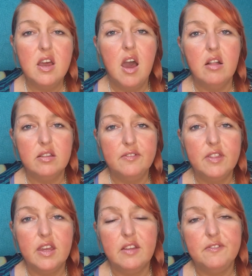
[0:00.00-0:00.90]
I'll leave
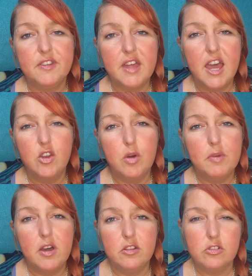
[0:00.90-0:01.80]
the link for that and all
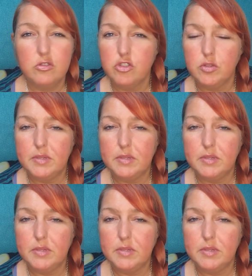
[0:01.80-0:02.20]
my other social